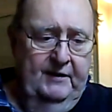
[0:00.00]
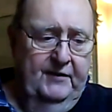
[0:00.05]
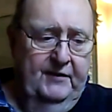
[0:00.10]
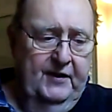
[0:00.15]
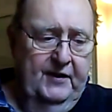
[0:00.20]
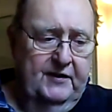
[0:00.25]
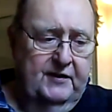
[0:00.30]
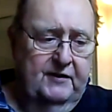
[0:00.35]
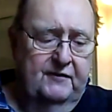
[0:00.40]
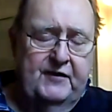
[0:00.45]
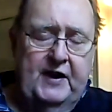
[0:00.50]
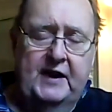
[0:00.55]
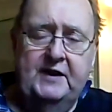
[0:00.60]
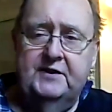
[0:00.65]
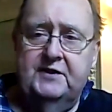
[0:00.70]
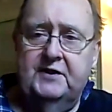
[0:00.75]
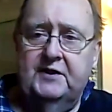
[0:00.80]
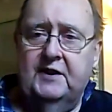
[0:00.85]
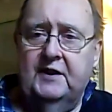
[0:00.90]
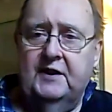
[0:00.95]
that
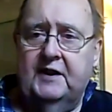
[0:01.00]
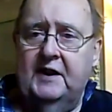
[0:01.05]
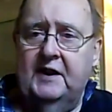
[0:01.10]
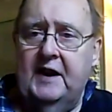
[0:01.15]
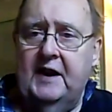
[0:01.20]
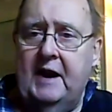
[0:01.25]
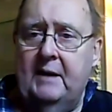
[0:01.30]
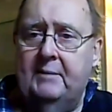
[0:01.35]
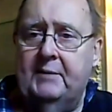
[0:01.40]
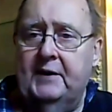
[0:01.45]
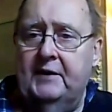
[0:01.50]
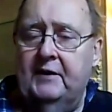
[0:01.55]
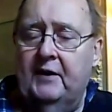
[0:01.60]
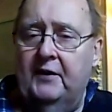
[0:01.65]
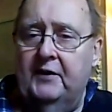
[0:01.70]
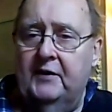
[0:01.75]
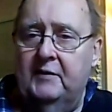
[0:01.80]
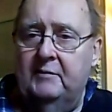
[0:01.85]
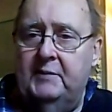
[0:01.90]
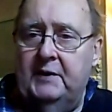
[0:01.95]
events can happen
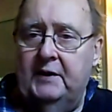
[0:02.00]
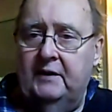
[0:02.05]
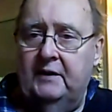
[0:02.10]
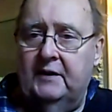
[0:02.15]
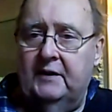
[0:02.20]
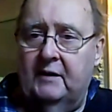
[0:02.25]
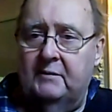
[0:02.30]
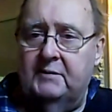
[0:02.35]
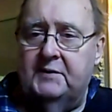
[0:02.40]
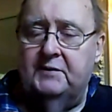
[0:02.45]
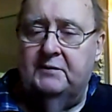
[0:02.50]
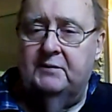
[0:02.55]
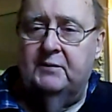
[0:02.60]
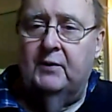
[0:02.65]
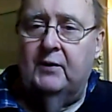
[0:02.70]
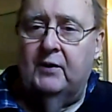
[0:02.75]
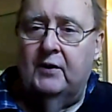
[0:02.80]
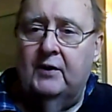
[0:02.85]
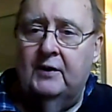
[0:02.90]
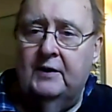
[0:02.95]
on the build-up to
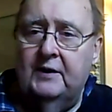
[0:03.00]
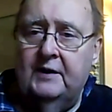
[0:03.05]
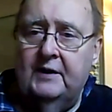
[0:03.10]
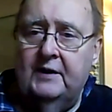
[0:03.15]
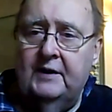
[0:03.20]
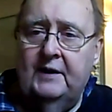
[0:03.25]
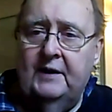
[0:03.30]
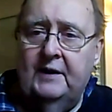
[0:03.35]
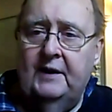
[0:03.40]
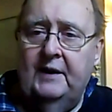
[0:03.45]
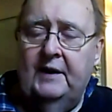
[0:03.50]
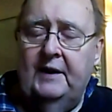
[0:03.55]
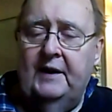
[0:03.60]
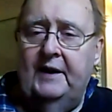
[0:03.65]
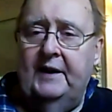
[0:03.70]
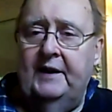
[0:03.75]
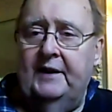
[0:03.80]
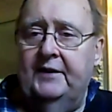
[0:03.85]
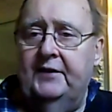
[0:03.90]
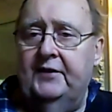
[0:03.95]
war,
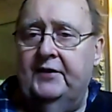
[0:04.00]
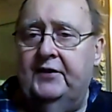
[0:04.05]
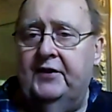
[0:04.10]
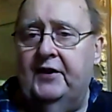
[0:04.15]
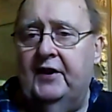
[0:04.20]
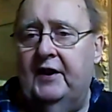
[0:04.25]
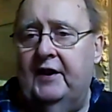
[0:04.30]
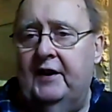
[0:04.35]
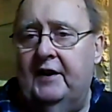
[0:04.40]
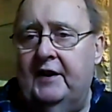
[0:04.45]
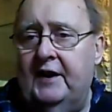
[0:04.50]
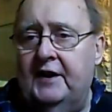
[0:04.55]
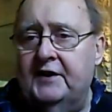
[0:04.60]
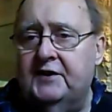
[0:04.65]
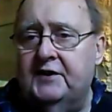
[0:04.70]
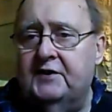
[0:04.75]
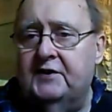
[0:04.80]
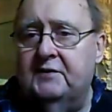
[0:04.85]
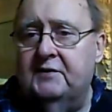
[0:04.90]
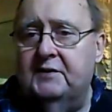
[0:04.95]
and
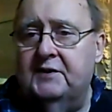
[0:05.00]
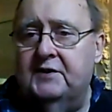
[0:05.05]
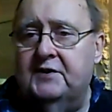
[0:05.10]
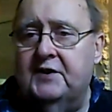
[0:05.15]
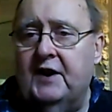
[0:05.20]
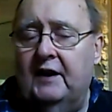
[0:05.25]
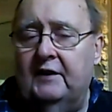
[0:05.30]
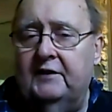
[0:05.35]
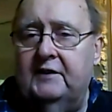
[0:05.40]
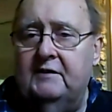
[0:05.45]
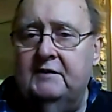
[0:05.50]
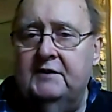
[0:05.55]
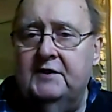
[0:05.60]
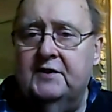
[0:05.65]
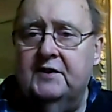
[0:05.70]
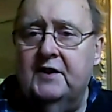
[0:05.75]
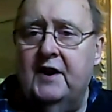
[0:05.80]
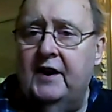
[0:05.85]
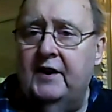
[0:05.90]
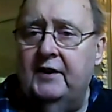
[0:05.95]
as a result, there is
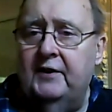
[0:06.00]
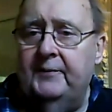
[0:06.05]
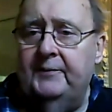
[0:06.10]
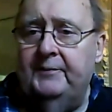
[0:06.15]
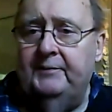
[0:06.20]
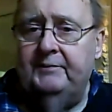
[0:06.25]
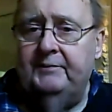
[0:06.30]
no